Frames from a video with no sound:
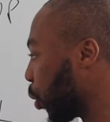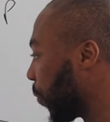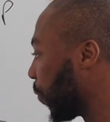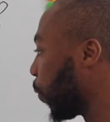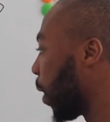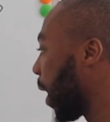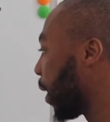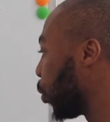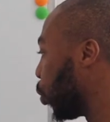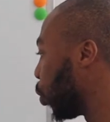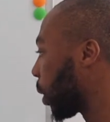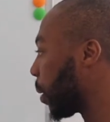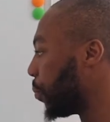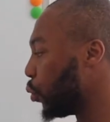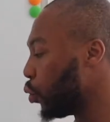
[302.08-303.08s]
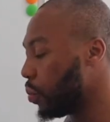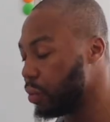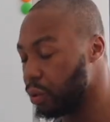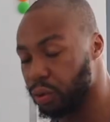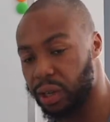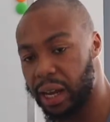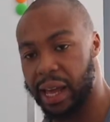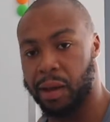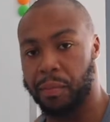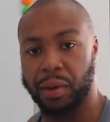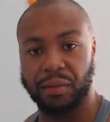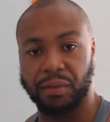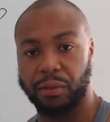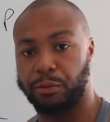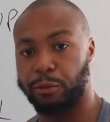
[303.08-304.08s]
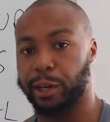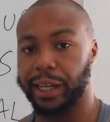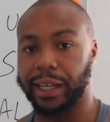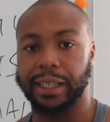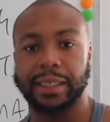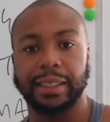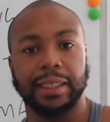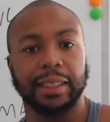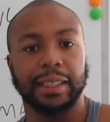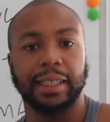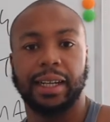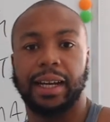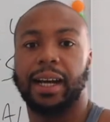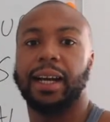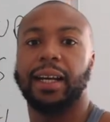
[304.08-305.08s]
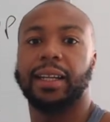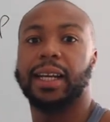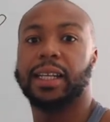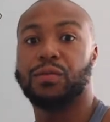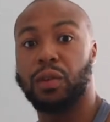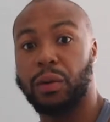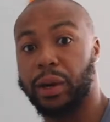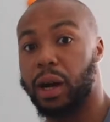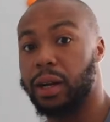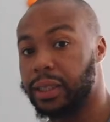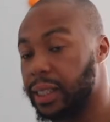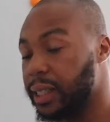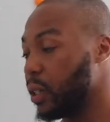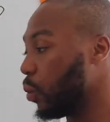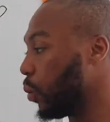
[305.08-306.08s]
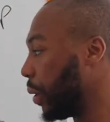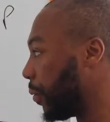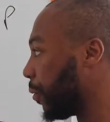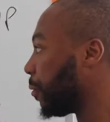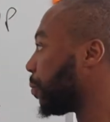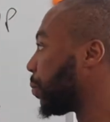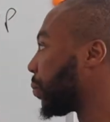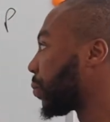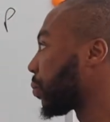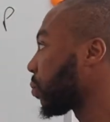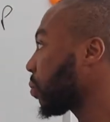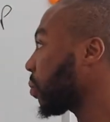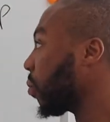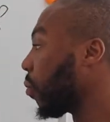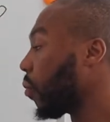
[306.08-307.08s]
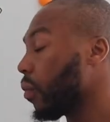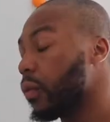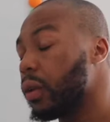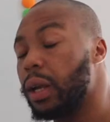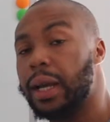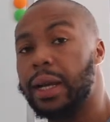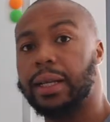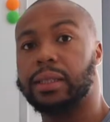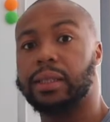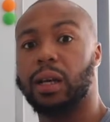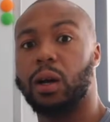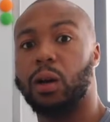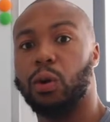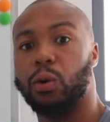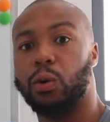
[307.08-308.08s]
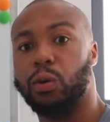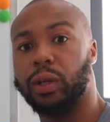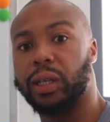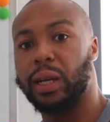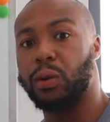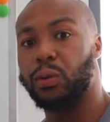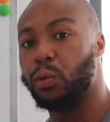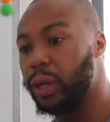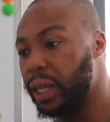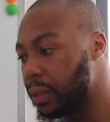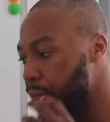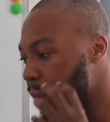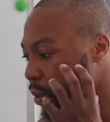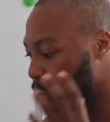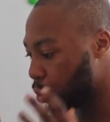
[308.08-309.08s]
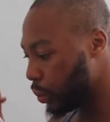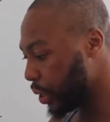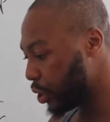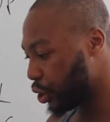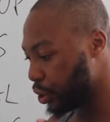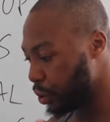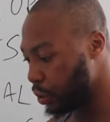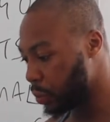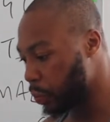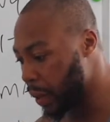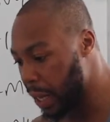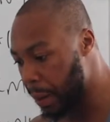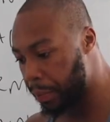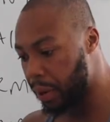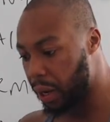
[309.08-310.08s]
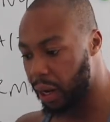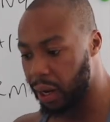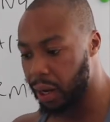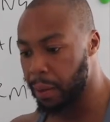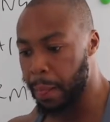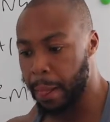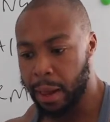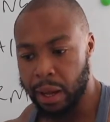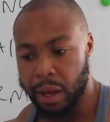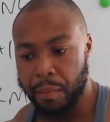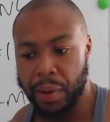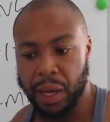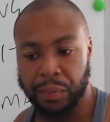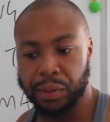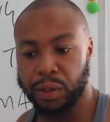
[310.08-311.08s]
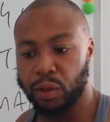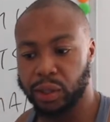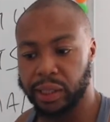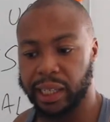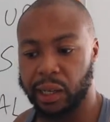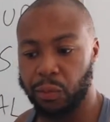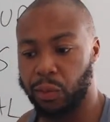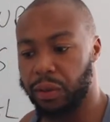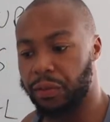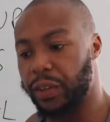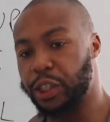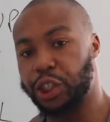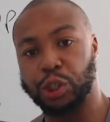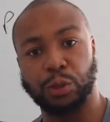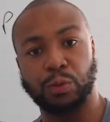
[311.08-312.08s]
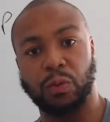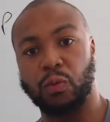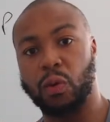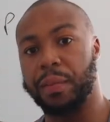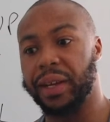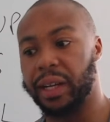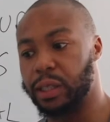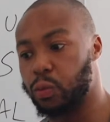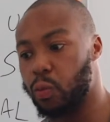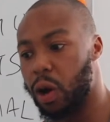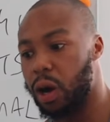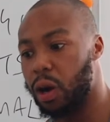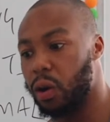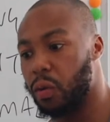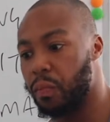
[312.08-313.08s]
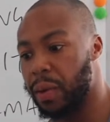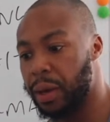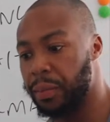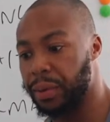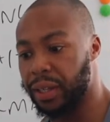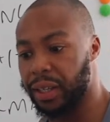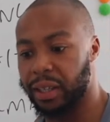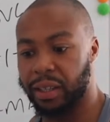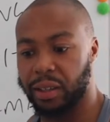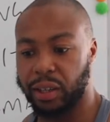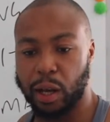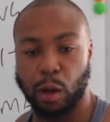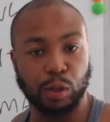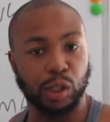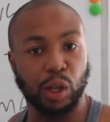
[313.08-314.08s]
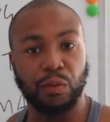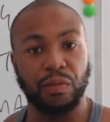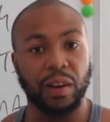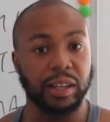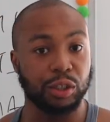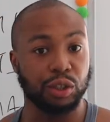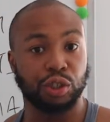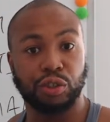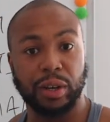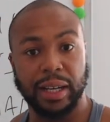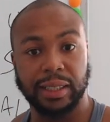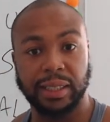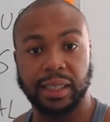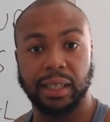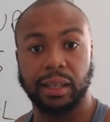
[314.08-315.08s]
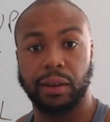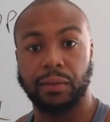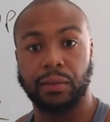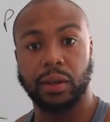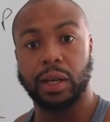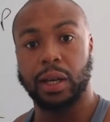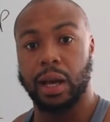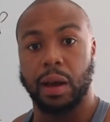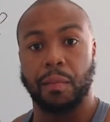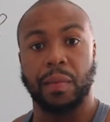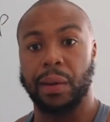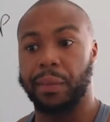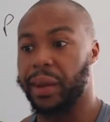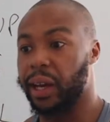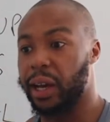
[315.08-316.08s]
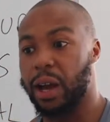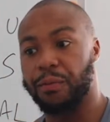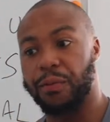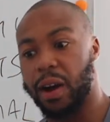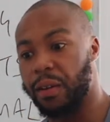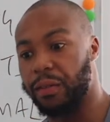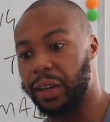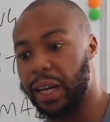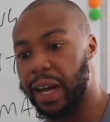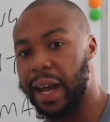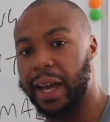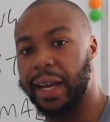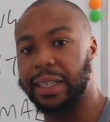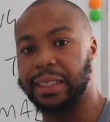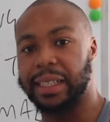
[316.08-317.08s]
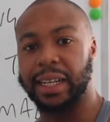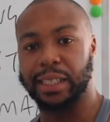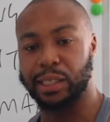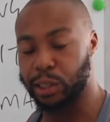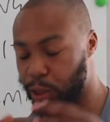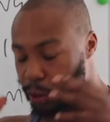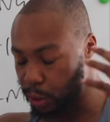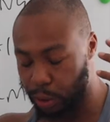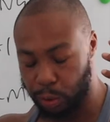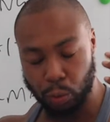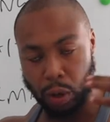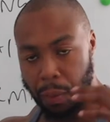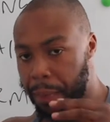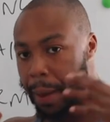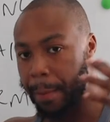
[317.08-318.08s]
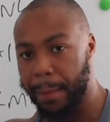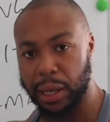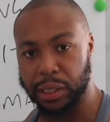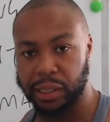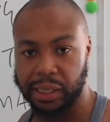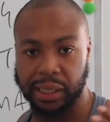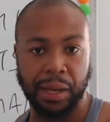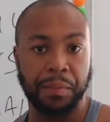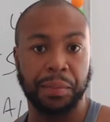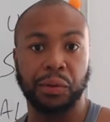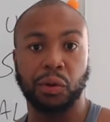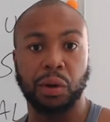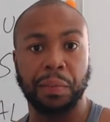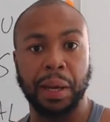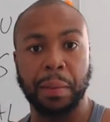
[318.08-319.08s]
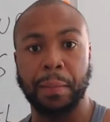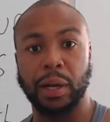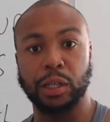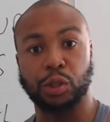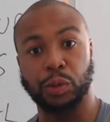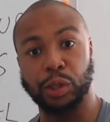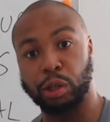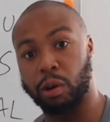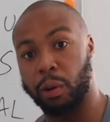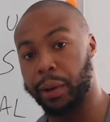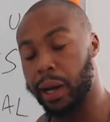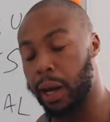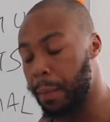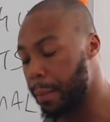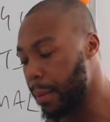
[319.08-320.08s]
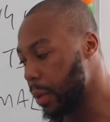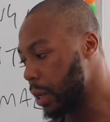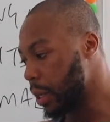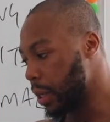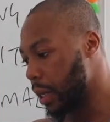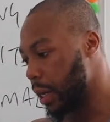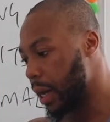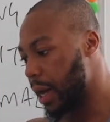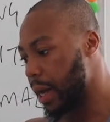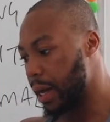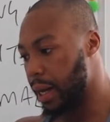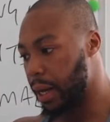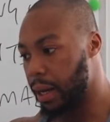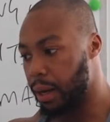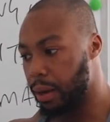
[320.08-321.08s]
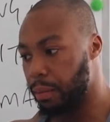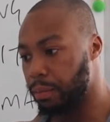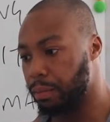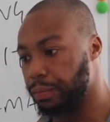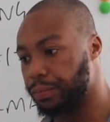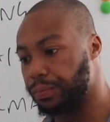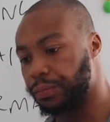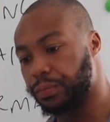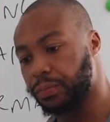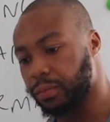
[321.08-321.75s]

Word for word: you feel like you look abnormal, like a bit of a freak. And that's very hard to deal with. So, you know, all these mental issues play a part. Maybe you're dealing with issues with women as well. Maybe girls don't find you attractive. Maybe they're going for other guys. And it's just, it's all a bit much. It can be all a bit much when you're growing up. Um,